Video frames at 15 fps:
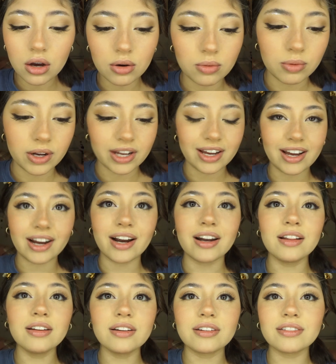Wait, I kind
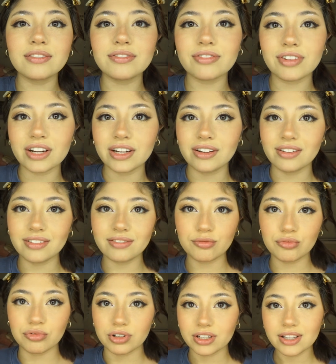of look
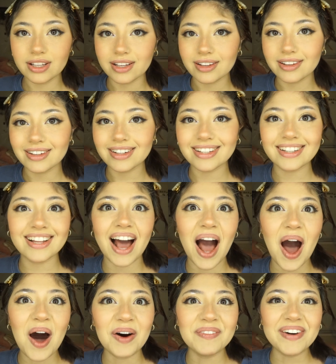freaking really...
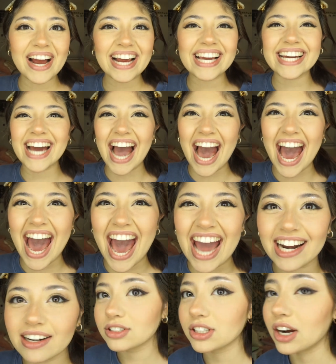Oh my
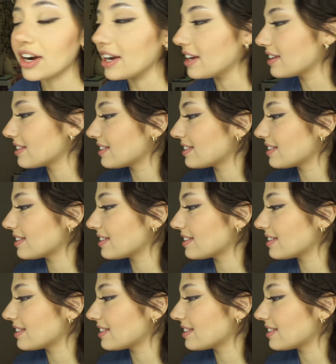god! Sorry.